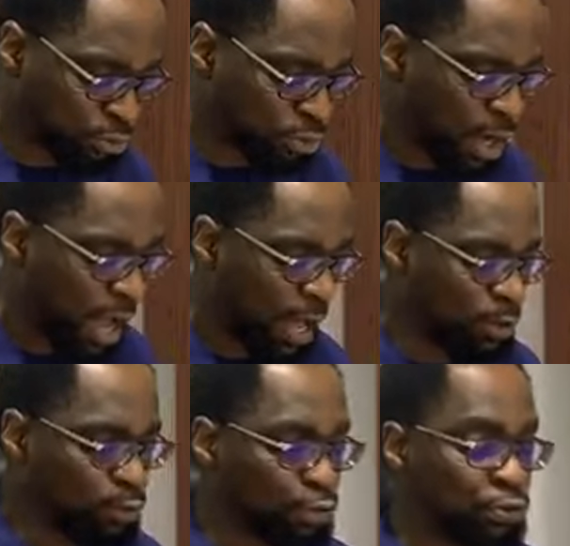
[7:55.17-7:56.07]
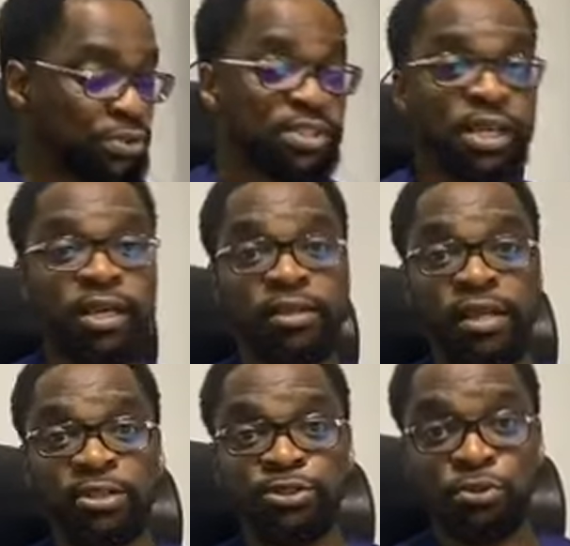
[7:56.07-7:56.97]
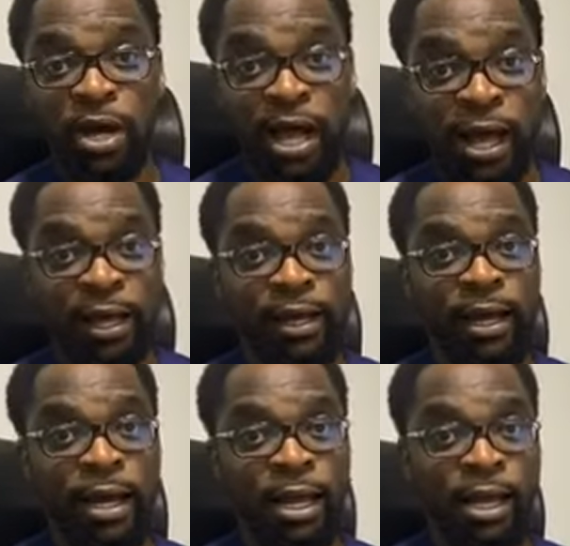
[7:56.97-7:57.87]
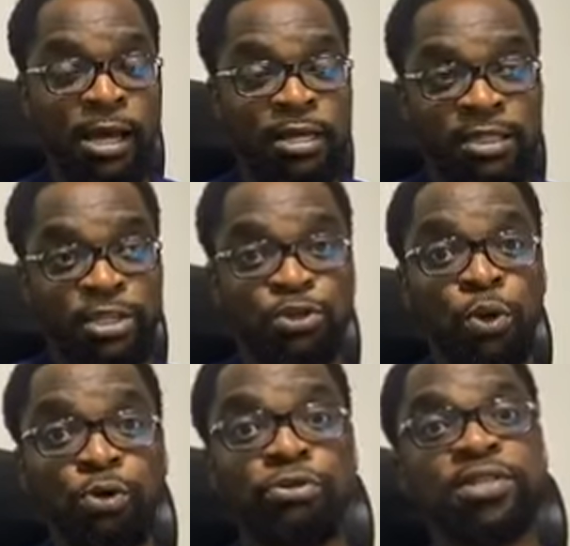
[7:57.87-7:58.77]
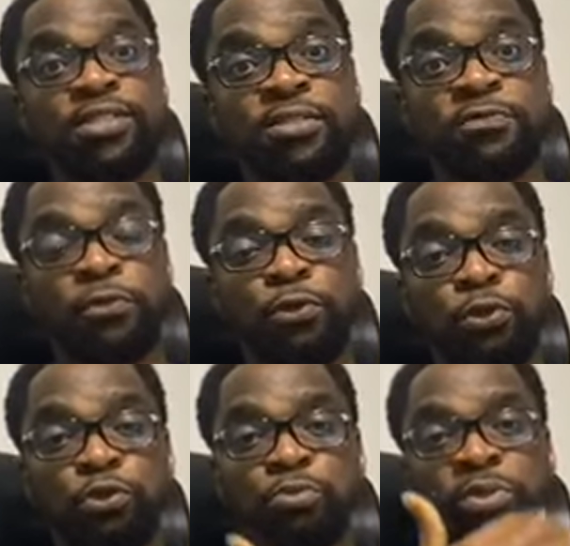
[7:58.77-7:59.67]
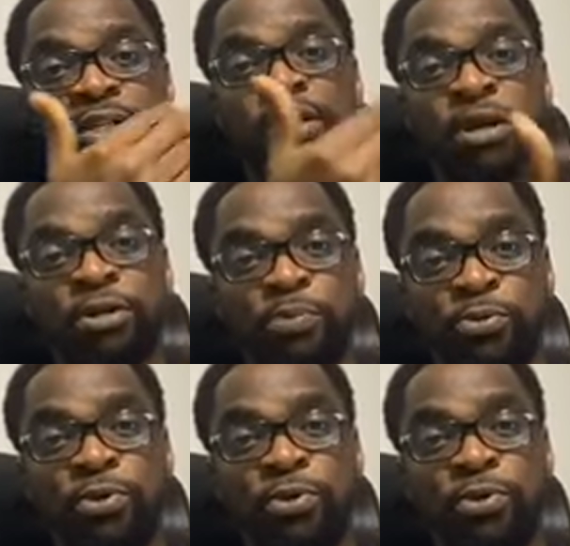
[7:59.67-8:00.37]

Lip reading: you are who you say that you are. There's no reason for you to be in a graduate